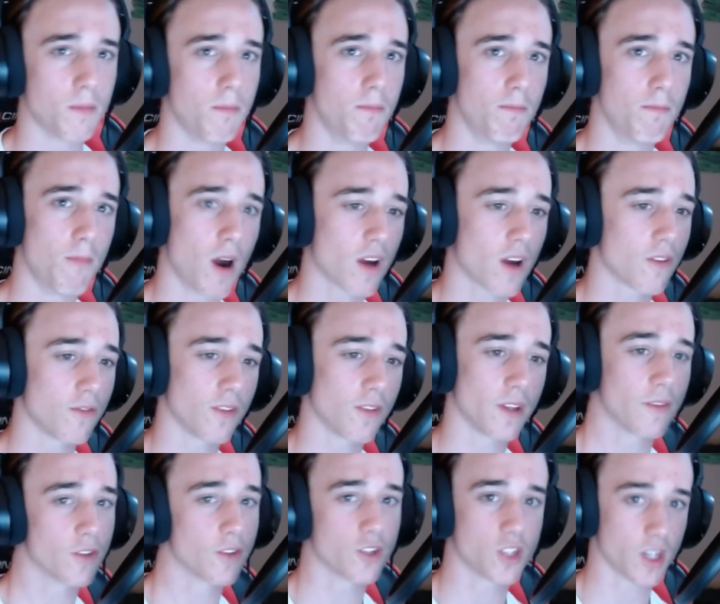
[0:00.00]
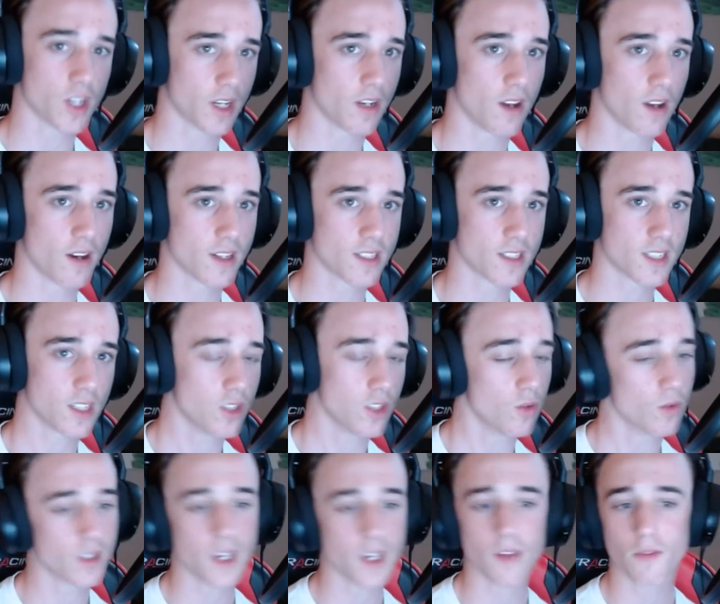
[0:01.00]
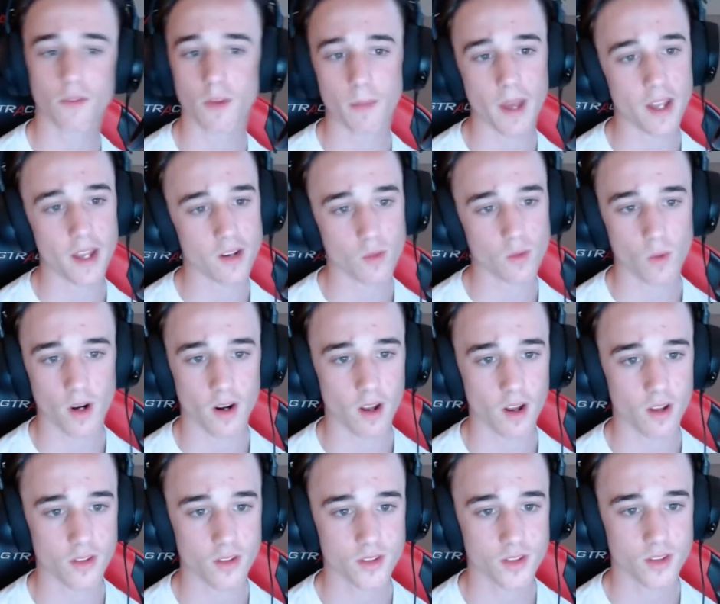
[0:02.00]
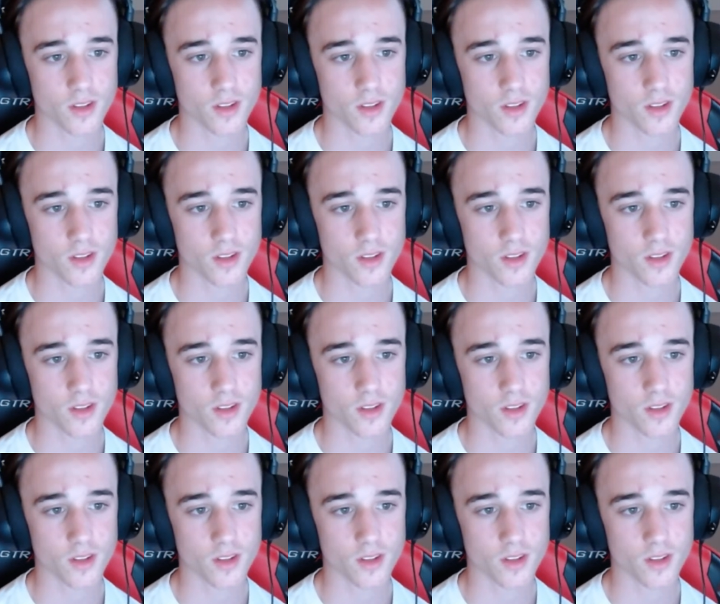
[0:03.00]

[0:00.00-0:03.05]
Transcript: muck-flavored chicken nuggets that you would get from anywhere else.